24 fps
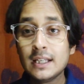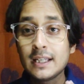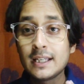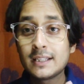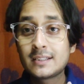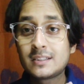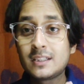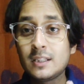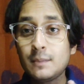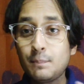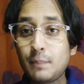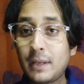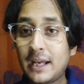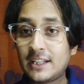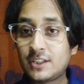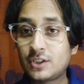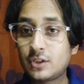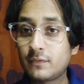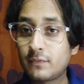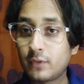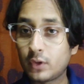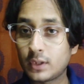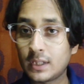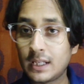it's the
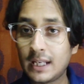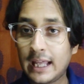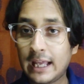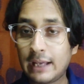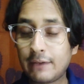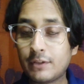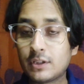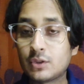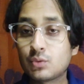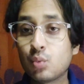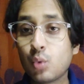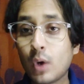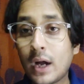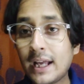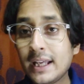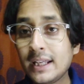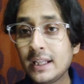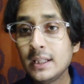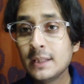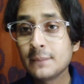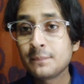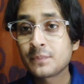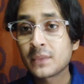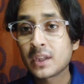passion for the language
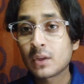why